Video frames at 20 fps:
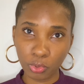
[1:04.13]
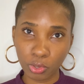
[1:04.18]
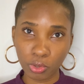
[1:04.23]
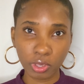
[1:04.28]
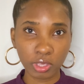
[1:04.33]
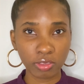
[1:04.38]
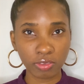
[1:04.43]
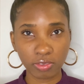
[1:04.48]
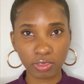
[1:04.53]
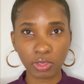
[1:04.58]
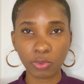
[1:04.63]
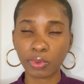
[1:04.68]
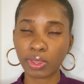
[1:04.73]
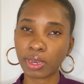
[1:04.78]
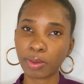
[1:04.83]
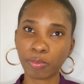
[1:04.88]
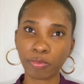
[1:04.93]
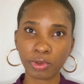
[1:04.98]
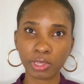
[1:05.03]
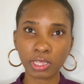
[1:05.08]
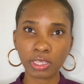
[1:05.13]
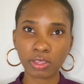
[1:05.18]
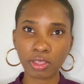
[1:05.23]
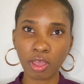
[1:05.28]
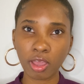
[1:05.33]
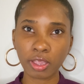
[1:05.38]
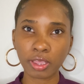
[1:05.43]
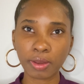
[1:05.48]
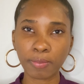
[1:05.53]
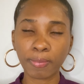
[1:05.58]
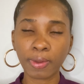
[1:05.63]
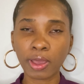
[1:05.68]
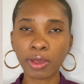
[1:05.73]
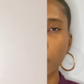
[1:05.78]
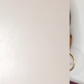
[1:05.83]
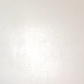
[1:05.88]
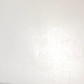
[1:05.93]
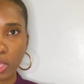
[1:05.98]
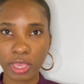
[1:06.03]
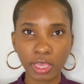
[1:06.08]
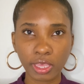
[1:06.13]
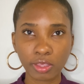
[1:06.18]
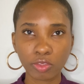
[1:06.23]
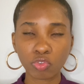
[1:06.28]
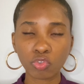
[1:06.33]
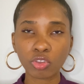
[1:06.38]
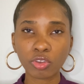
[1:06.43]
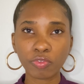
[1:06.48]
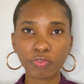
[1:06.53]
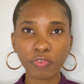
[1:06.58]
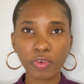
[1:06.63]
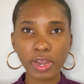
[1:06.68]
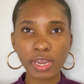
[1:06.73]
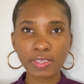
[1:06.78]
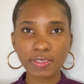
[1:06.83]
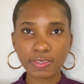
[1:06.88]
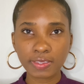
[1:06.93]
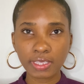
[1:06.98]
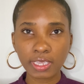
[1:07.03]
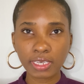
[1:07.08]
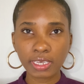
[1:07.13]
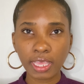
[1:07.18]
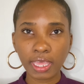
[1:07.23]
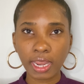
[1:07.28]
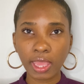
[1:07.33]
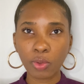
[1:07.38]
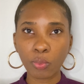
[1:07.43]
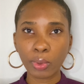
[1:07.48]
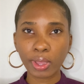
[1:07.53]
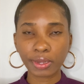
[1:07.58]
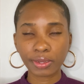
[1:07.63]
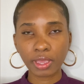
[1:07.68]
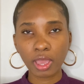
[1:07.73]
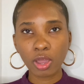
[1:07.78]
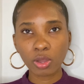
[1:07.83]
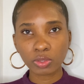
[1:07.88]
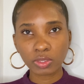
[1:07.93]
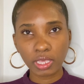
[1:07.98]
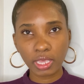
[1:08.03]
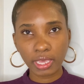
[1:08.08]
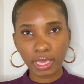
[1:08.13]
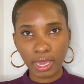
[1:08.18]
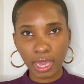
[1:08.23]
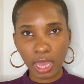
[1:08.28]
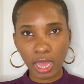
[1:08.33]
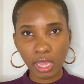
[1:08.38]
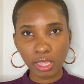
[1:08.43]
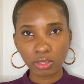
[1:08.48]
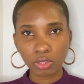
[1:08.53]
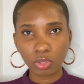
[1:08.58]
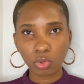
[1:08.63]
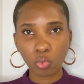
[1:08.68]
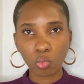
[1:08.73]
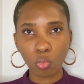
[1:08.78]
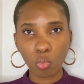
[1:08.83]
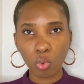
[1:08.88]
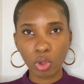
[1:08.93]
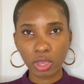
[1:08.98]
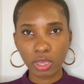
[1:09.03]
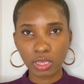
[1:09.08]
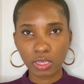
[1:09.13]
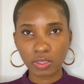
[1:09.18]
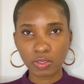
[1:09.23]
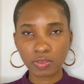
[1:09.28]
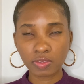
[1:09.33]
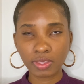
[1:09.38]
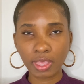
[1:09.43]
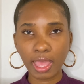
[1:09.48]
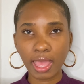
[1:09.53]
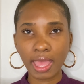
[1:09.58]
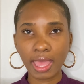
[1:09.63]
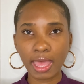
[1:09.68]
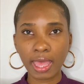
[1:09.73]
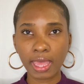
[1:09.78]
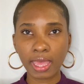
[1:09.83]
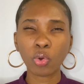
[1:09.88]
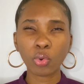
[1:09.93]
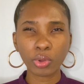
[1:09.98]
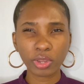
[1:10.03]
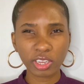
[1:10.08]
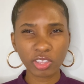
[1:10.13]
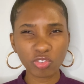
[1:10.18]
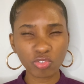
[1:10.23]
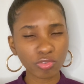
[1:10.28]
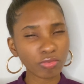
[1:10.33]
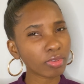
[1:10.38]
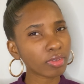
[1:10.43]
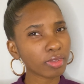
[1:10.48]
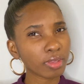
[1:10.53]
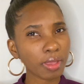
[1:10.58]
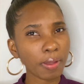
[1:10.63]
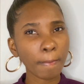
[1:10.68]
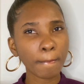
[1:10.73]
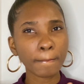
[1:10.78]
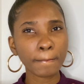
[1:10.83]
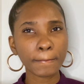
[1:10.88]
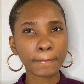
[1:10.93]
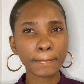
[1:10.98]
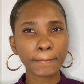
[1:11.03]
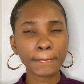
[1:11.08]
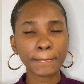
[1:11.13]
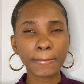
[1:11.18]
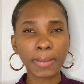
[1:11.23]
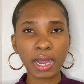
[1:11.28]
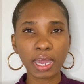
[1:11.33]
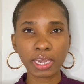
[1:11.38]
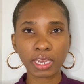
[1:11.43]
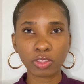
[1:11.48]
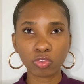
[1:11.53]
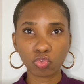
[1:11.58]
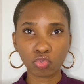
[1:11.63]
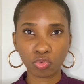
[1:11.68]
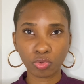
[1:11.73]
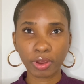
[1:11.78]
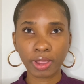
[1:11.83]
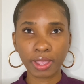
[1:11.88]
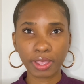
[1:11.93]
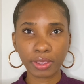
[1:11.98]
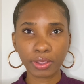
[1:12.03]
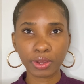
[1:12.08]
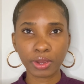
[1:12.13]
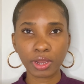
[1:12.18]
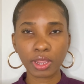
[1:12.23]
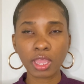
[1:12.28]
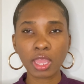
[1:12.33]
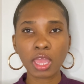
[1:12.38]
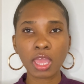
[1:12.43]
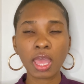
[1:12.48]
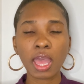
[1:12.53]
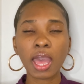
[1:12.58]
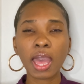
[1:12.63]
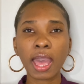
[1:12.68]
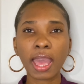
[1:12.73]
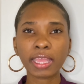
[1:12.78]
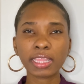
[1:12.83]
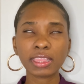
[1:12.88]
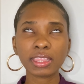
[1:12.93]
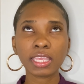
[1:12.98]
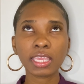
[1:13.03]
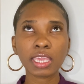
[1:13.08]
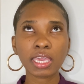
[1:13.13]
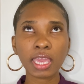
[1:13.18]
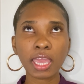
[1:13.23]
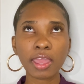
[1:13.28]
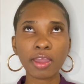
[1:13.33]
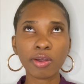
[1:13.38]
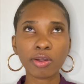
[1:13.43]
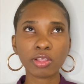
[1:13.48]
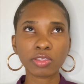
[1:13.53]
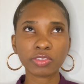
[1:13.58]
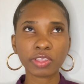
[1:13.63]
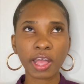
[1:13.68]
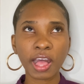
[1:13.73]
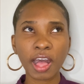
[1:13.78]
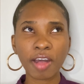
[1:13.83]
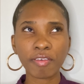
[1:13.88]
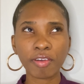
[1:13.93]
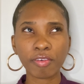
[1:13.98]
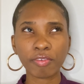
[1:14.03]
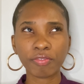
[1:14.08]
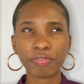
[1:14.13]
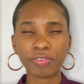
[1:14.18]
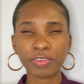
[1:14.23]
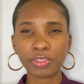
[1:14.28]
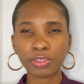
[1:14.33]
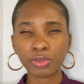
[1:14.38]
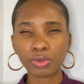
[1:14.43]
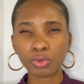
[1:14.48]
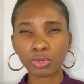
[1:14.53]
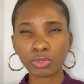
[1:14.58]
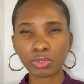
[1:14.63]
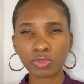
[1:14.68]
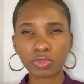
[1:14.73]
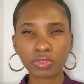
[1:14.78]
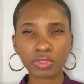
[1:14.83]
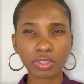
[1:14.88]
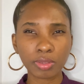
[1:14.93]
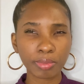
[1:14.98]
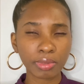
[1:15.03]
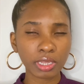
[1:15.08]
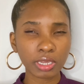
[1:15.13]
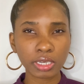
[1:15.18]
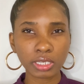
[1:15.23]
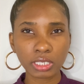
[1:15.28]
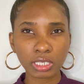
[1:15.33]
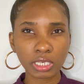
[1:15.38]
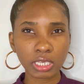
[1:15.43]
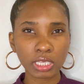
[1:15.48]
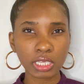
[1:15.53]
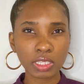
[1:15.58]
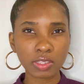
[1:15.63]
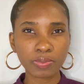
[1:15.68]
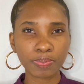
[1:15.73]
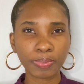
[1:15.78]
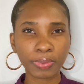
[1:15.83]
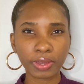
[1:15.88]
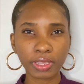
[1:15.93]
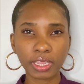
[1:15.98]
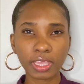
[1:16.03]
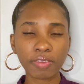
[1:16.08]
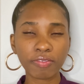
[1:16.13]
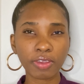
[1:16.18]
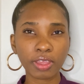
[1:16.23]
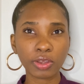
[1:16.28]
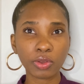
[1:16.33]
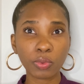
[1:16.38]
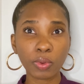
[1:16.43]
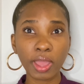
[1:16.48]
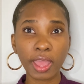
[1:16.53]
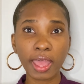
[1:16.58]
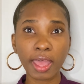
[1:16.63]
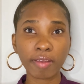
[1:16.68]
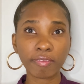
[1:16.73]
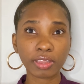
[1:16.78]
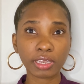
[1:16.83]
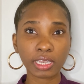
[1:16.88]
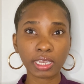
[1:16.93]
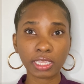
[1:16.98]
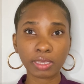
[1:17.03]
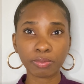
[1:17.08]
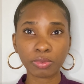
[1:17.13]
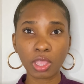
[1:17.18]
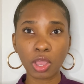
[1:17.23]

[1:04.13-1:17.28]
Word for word: you can see what I'm really talking about. Okay, so the first thing that I went out and got was a coated bonnet dryer. I think I also have a video similar to this, but if I do, I have it linked